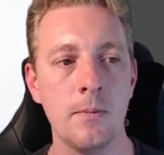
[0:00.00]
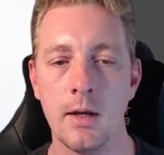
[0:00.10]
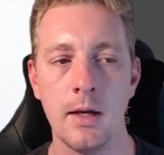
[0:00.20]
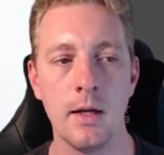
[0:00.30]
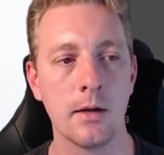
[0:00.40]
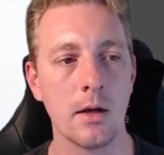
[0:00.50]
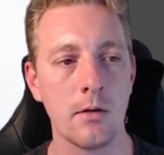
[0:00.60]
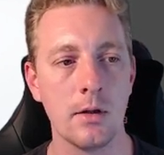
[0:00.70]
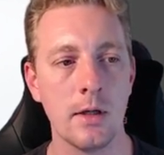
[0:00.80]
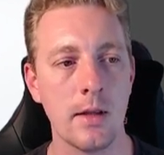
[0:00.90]
and
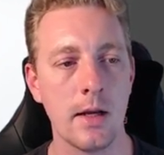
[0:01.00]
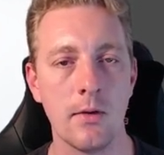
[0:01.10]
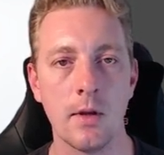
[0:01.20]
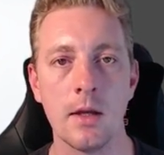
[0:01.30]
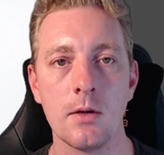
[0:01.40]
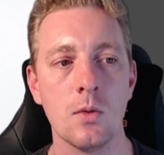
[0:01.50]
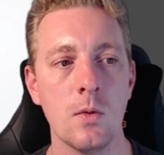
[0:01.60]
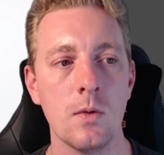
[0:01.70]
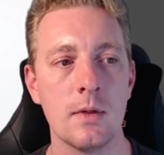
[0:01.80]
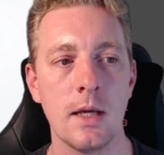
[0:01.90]
currently that is set
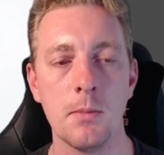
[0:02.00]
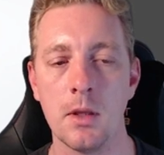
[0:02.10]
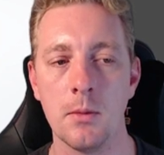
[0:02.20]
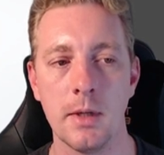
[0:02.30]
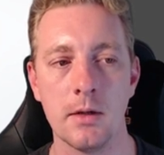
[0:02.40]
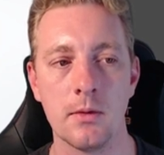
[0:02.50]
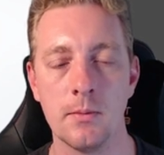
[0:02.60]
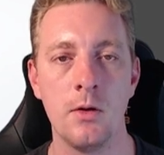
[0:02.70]
to ten millimeters.